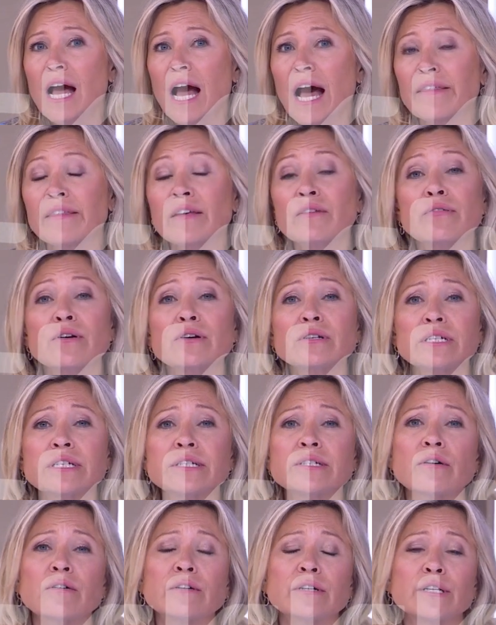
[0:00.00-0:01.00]
and they
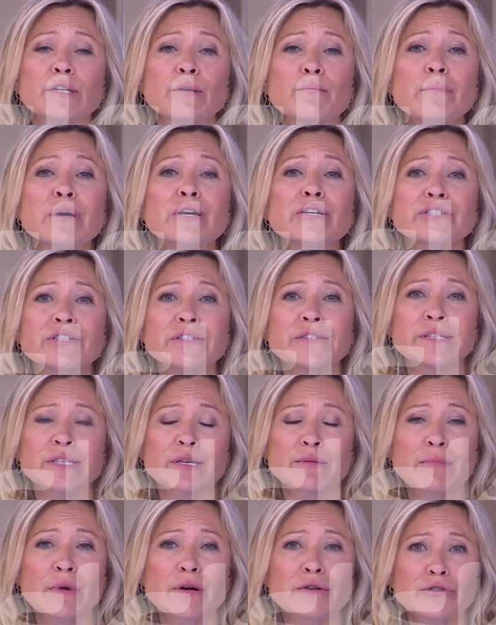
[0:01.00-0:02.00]
voted on an
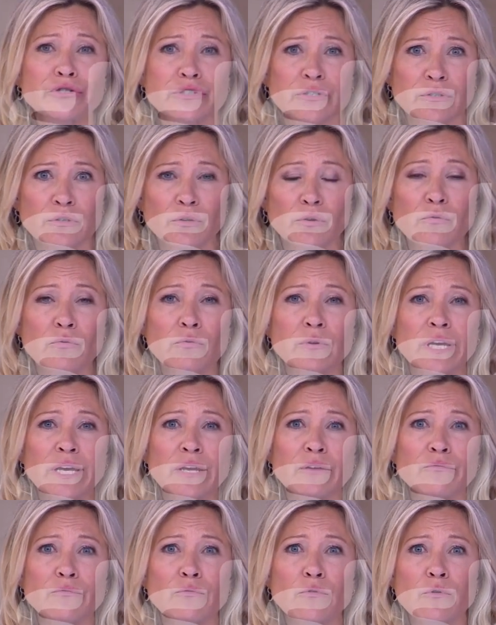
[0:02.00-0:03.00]
emergency motion
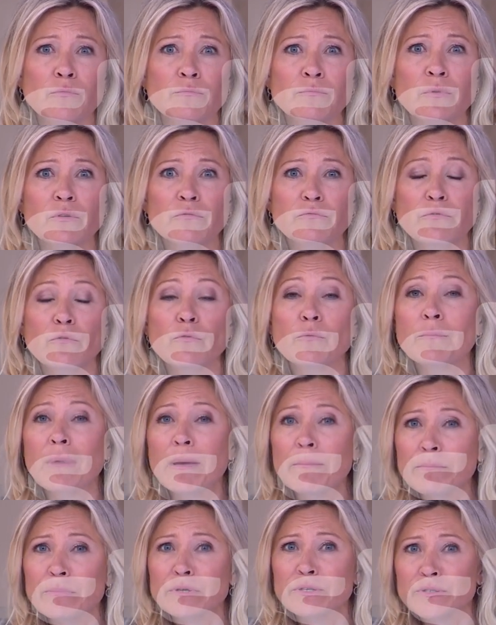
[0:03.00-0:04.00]
calling for
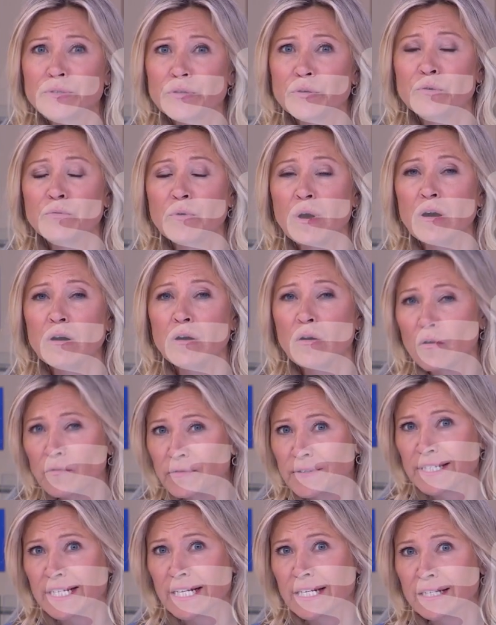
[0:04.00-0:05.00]
members who are
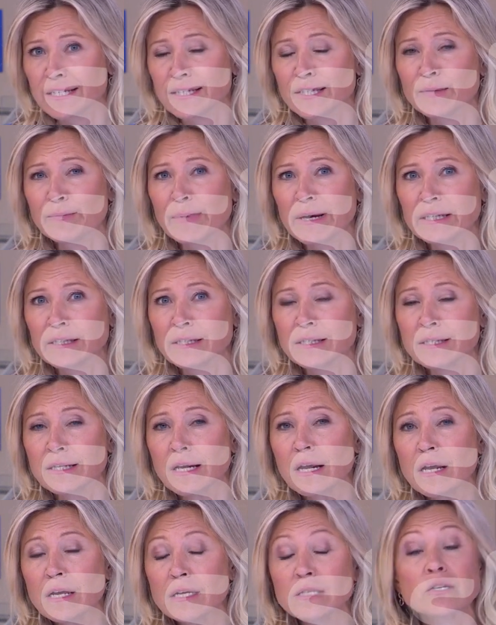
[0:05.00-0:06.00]
Ofsted inspectors
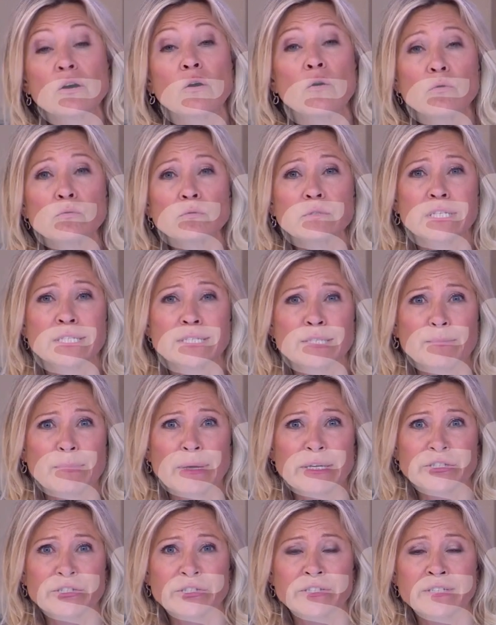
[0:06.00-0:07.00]
to halt
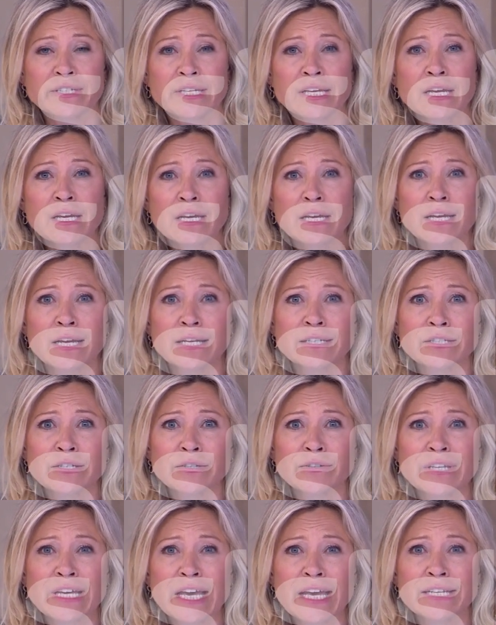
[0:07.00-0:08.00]
inspections
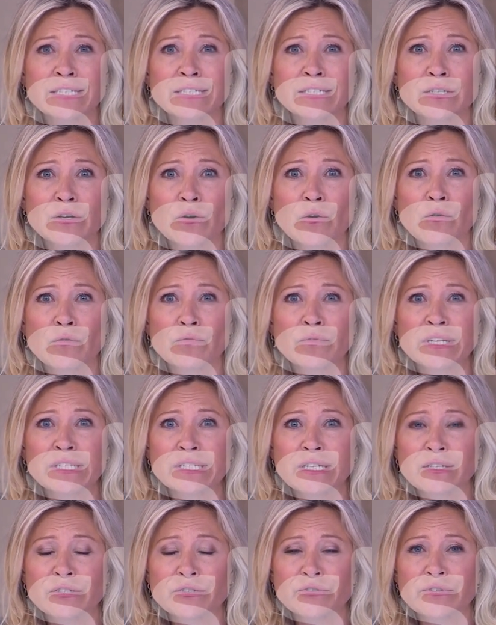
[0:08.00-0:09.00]
until the end of
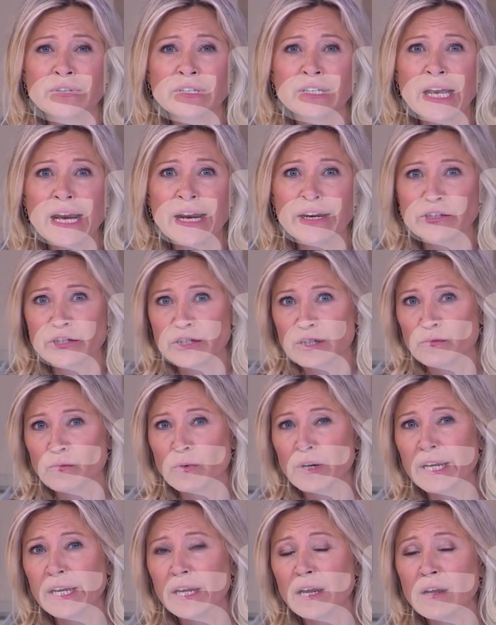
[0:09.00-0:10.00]
industrial action.
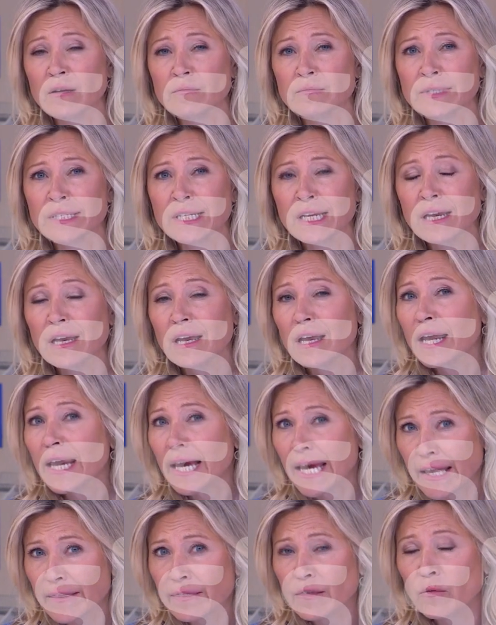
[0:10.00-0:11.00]
Well, it comes
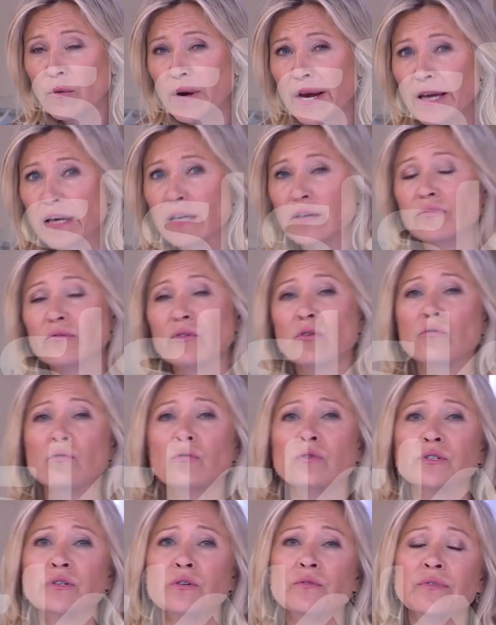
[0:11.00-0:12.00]
in the wake, of
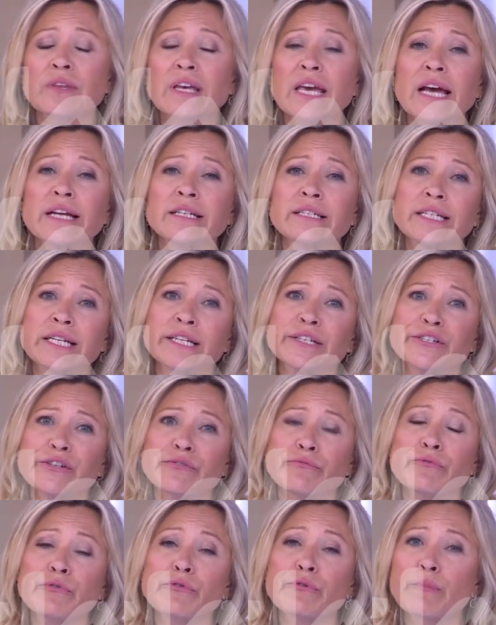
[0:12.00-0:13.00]
course, of the head teacher,
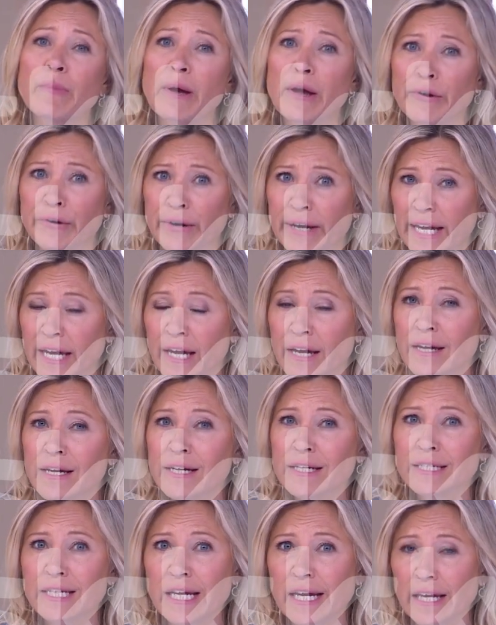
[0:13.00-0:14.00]
Ruth Perry,
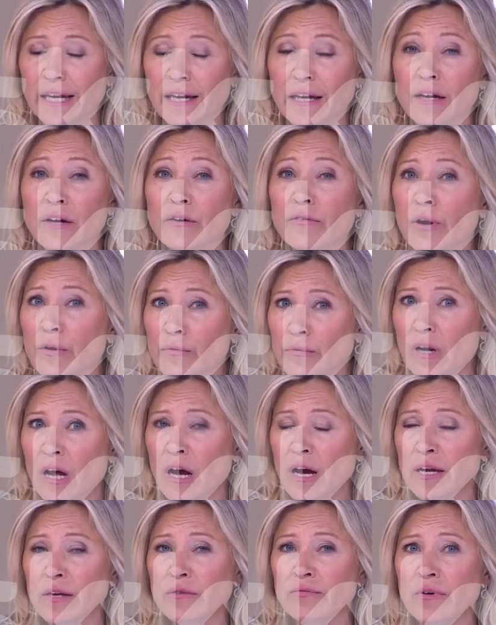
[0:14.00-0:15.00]
taking her own
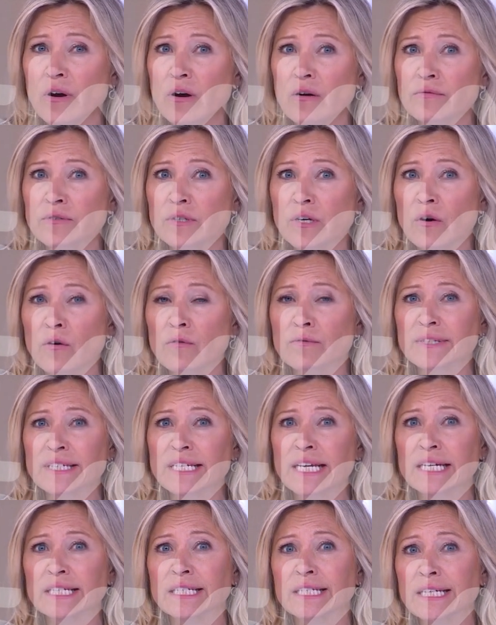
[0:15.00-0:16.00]
life after
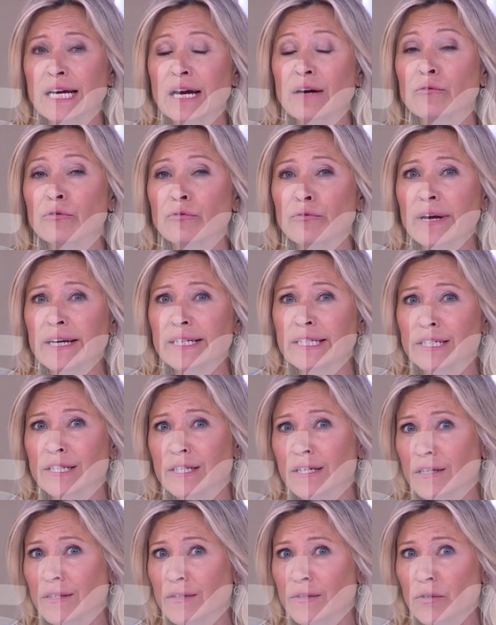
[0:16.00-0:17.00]
Ofsted downgraded
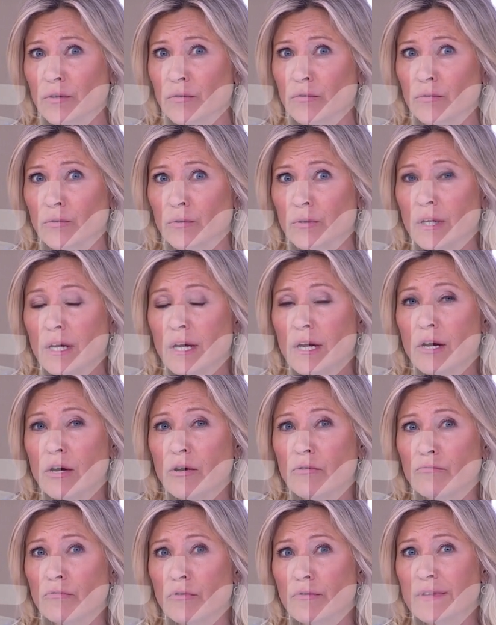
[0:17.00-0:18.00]
her school.
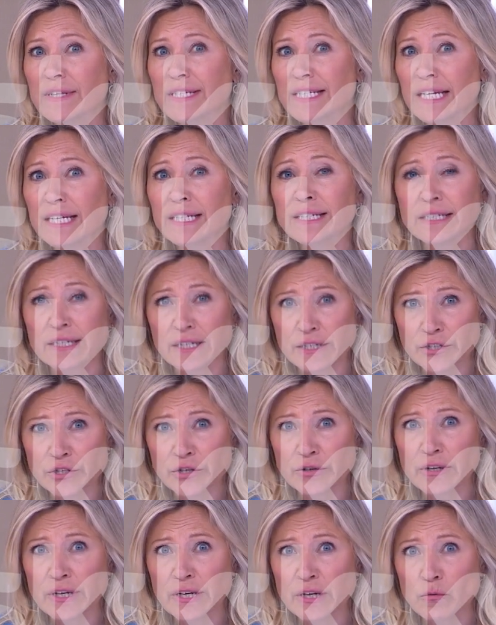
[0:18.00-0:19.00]
Ruth's sister,
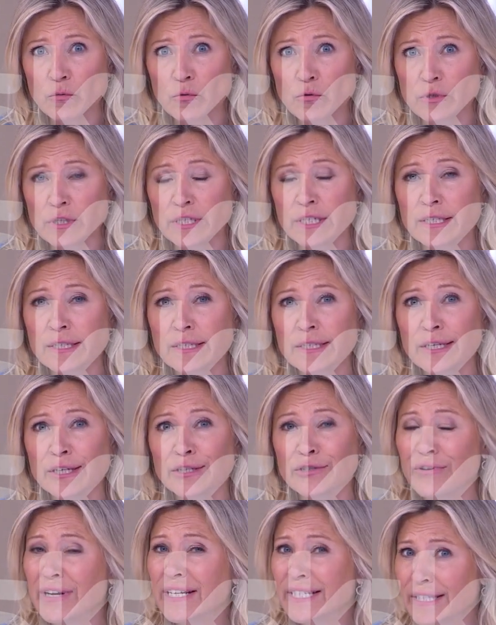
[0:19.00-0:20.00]
Julia Waters,
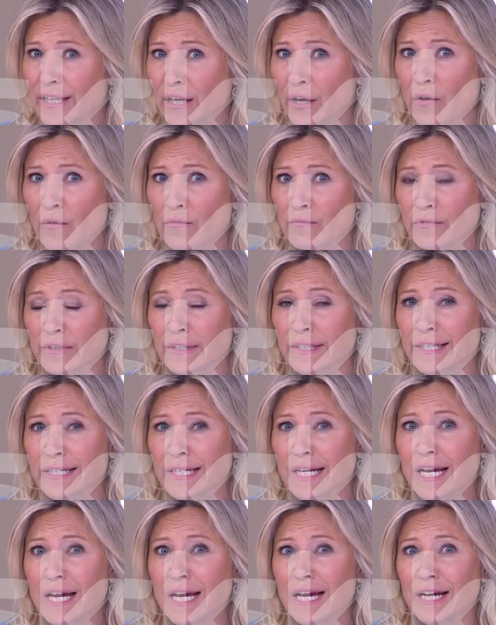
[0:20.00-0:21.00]
addressed the conference
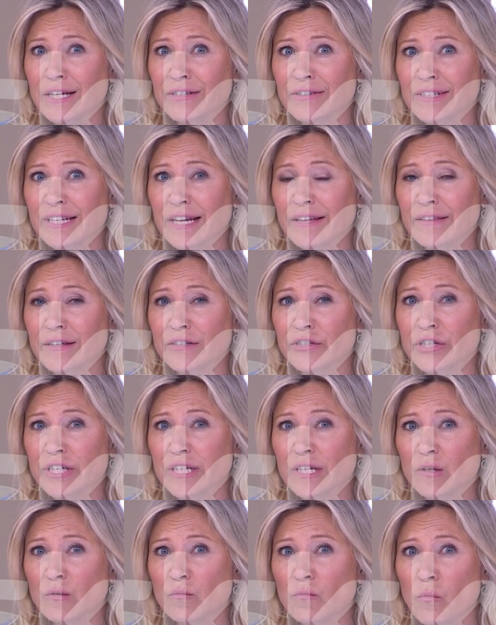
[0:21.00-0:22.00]
and said that she
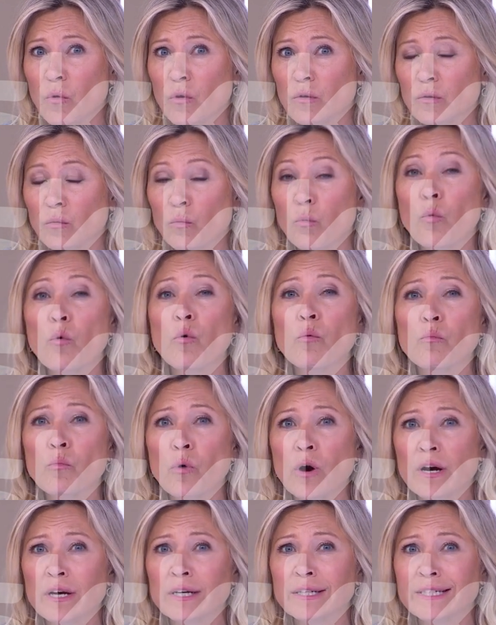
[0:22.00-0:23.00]
didn't want warm
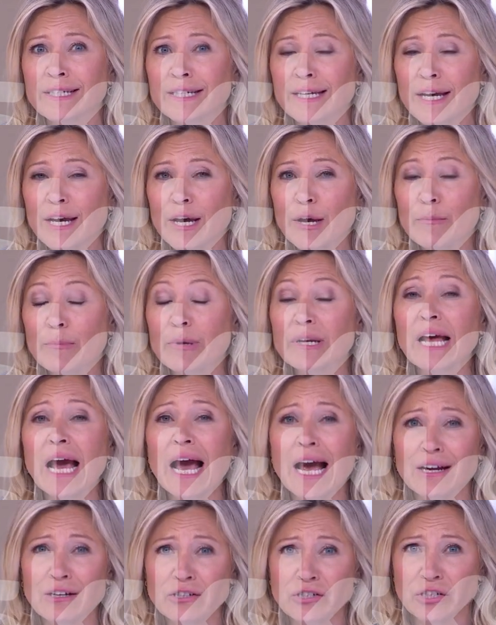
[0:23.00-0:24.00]
words, but
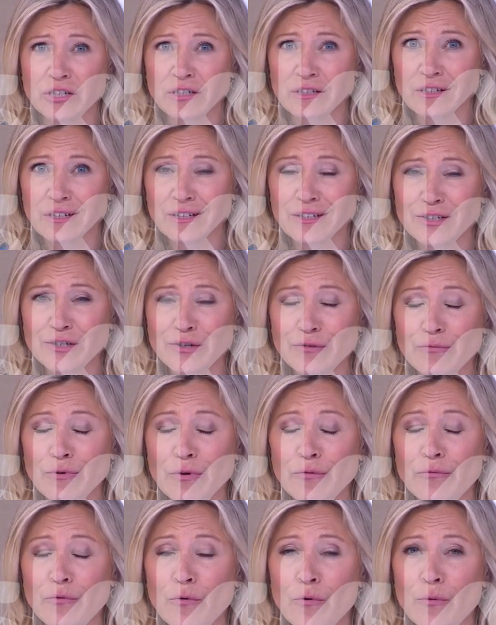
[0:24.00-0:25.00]
action to
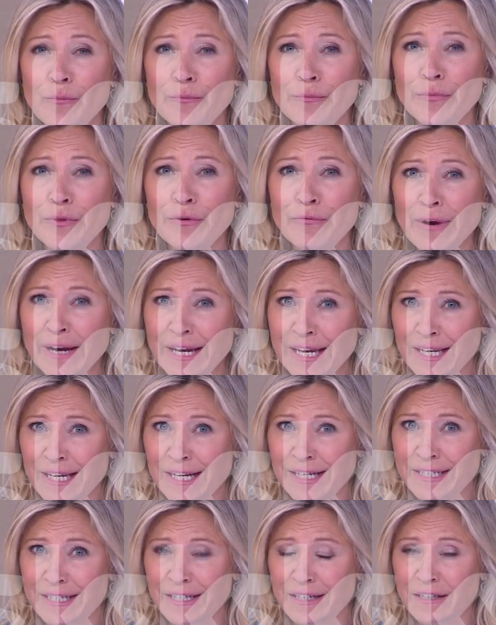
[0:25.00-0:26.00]
reform the
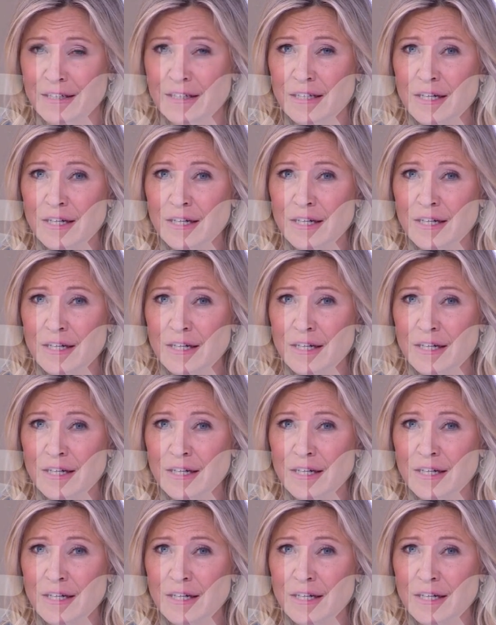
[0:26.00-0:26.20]
regulator.